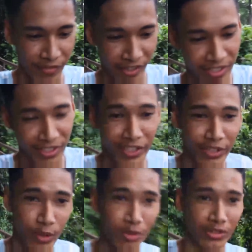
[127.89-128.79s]
finally
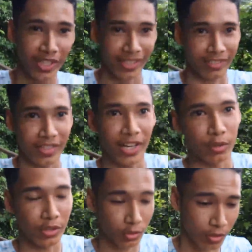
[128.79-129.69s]
no stairs that I
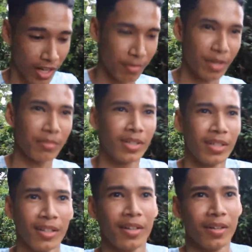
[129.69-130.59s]
don't need to climb up.
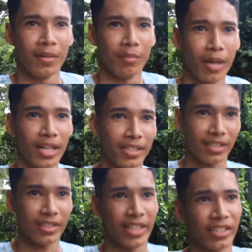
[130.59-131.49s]
But
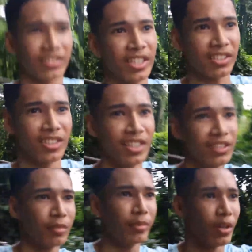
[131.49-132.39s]
there's just a
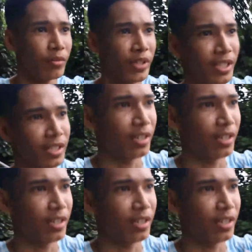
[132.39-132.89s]
little bit of it.